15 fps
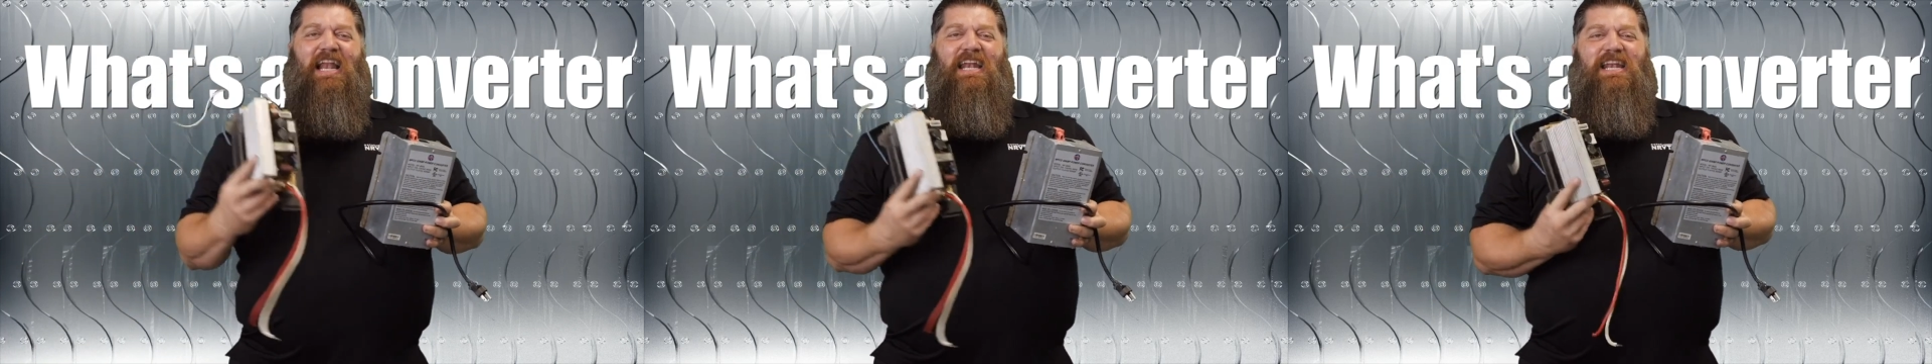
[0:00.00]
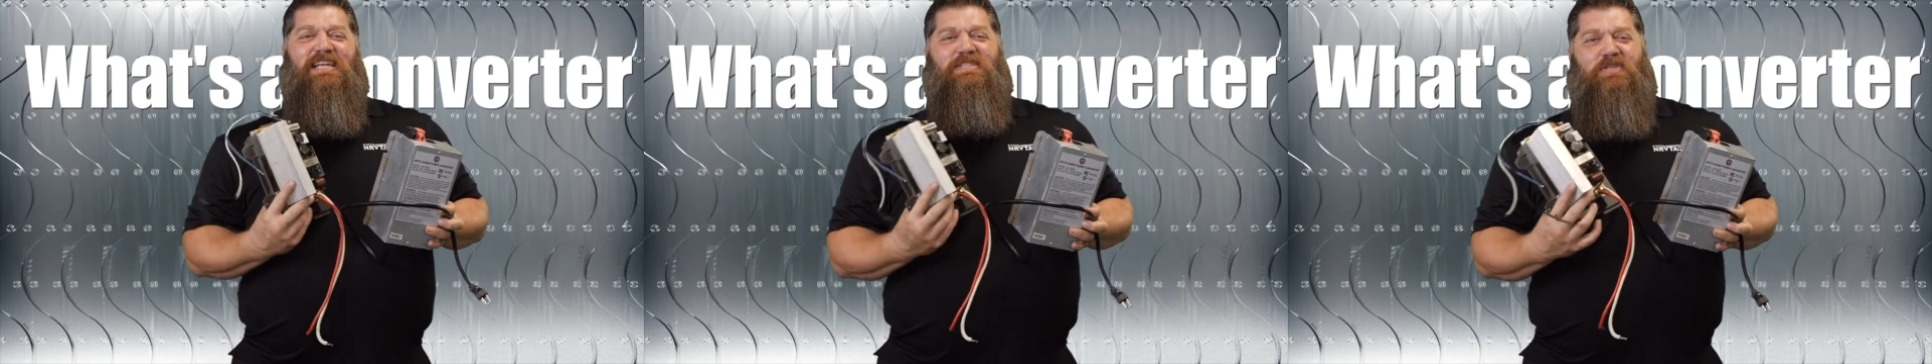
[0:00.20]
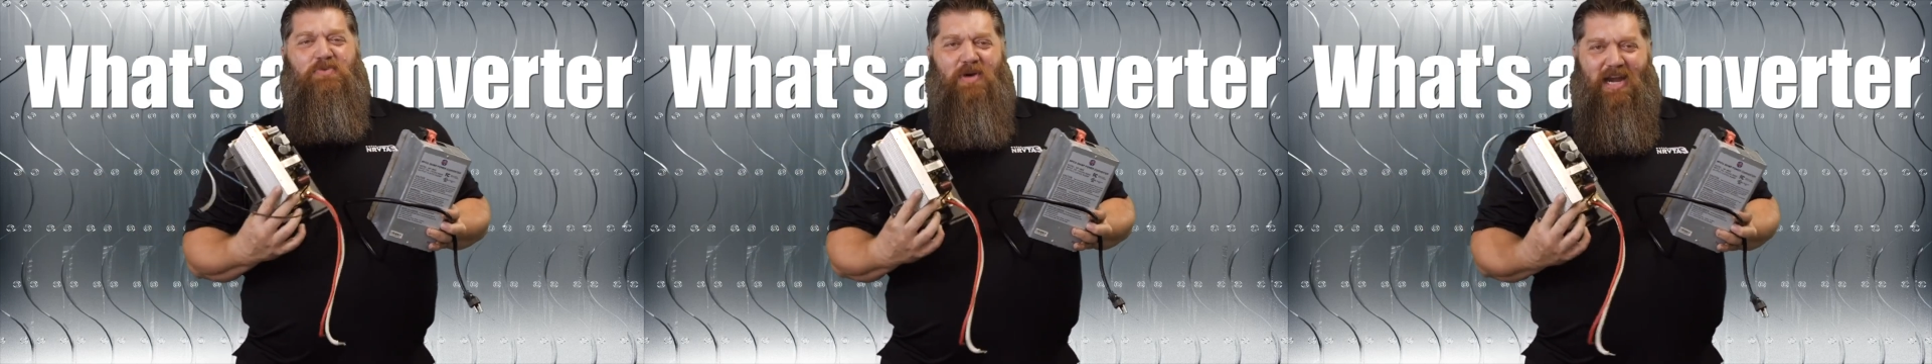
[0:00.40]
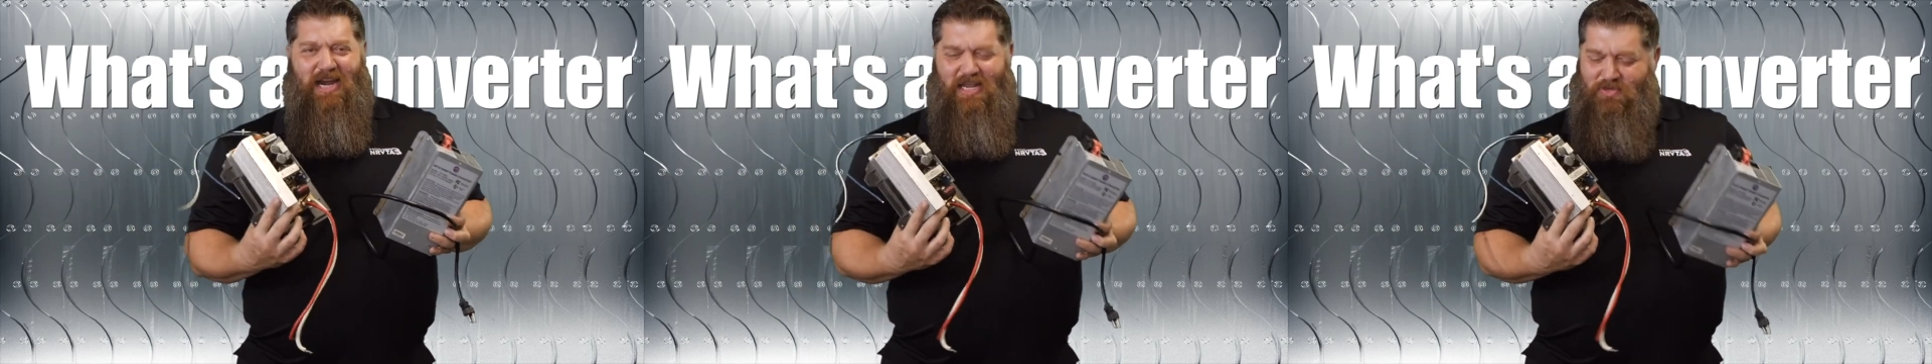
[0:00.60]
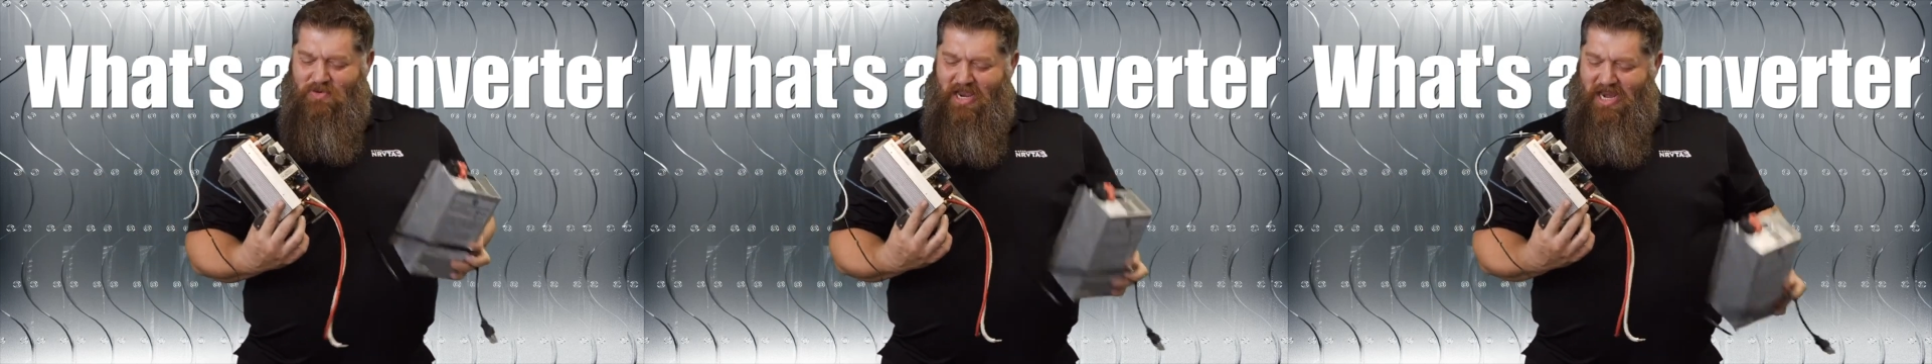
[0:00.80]
This is what
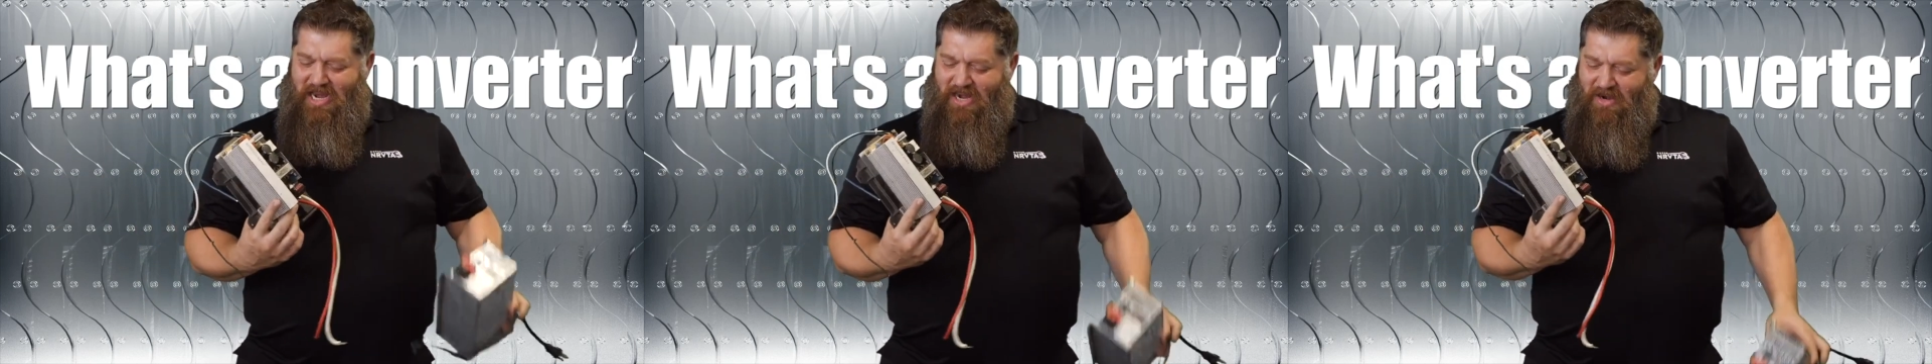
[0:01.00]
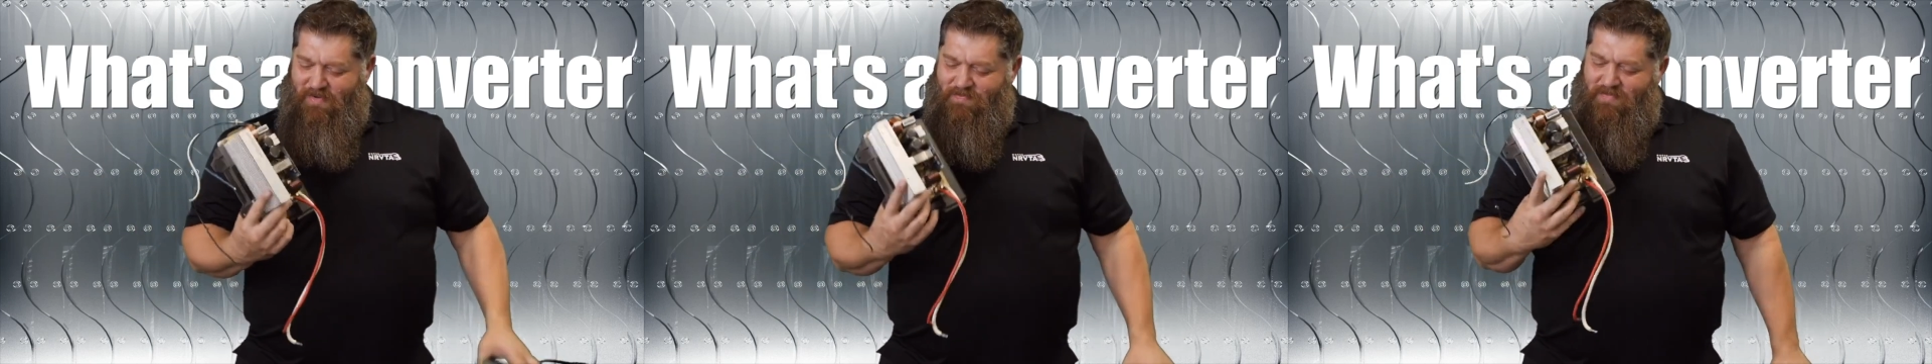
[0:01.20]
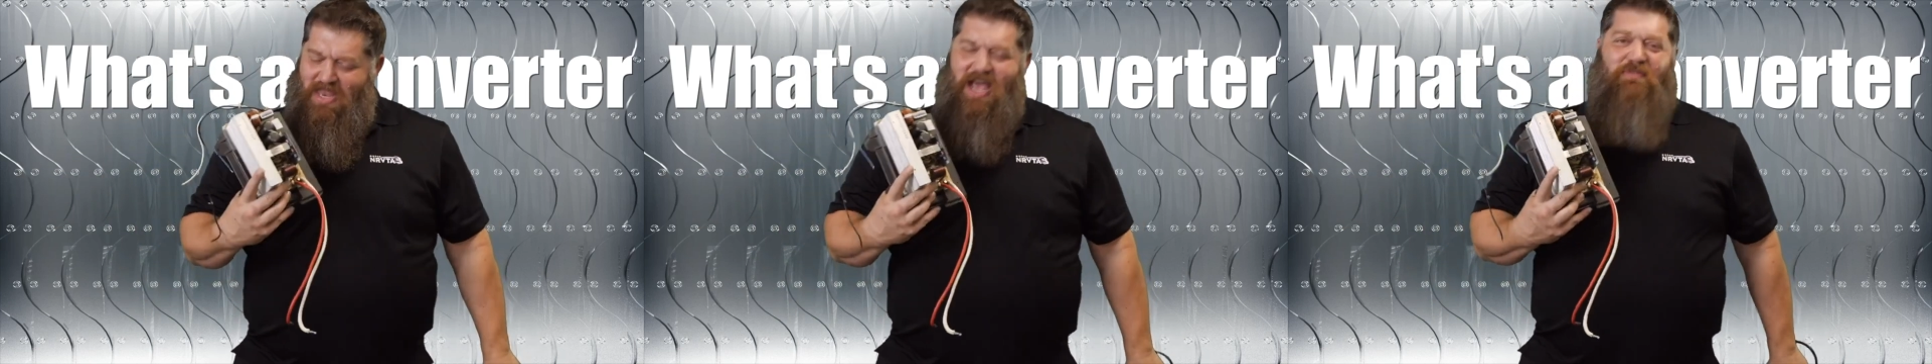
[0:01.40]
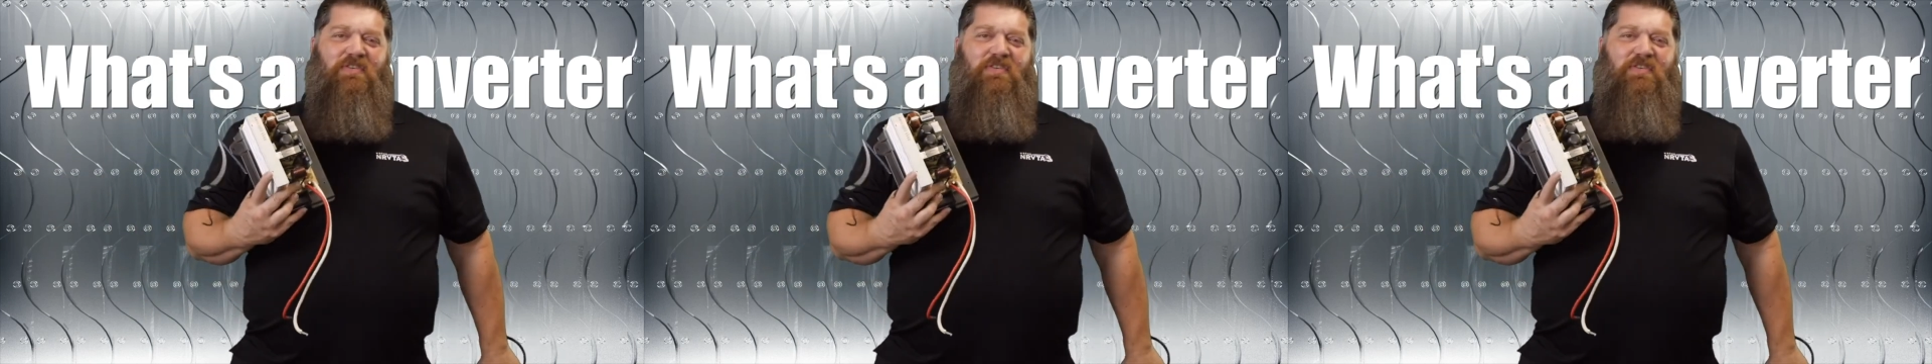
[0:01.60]
it is right here. Now,